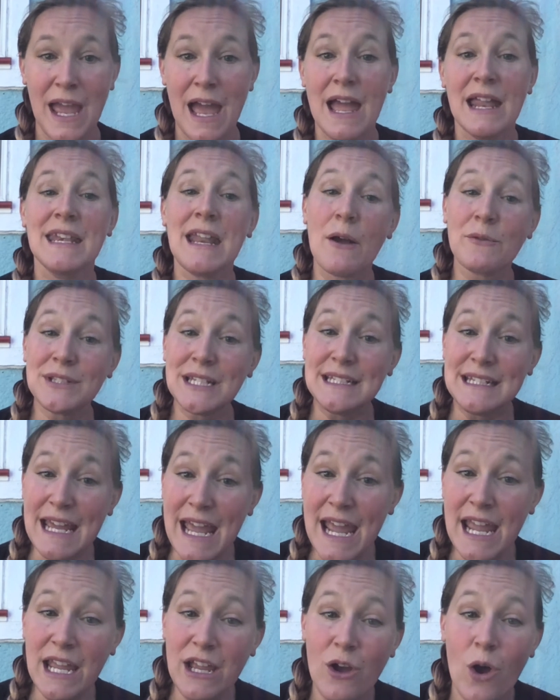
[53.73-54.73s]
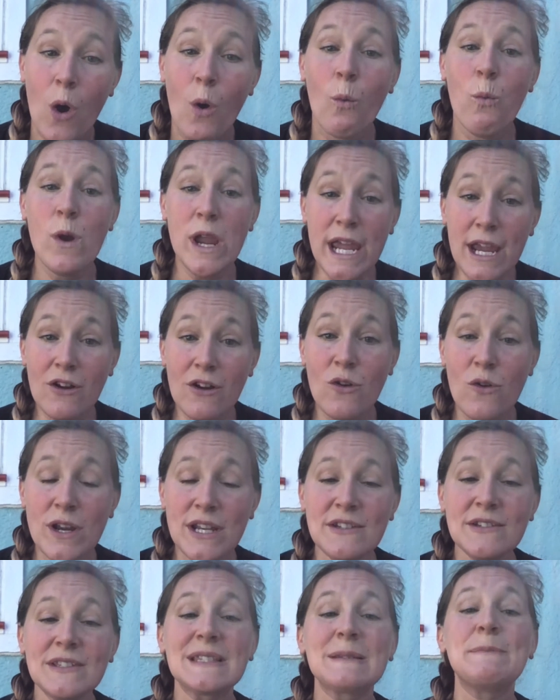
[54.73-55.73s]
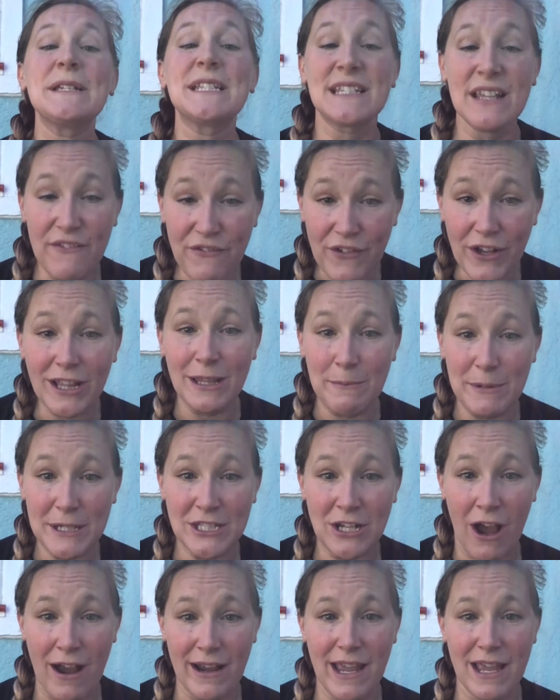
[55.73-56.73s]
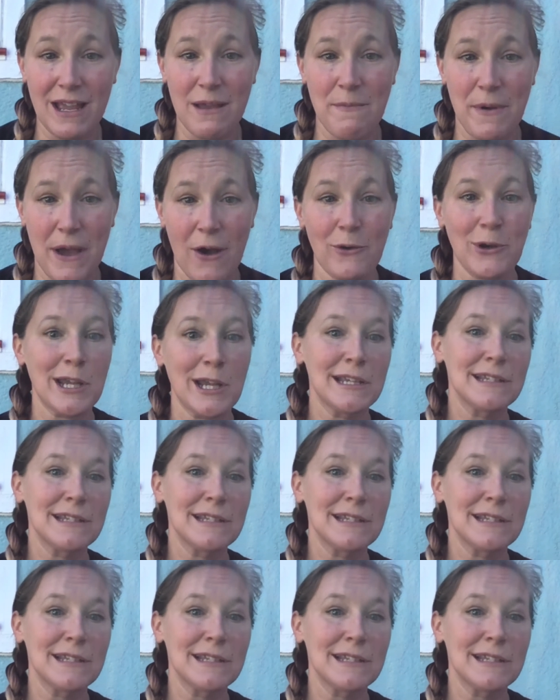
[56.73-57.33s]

Now, today we are going to specifically be talking about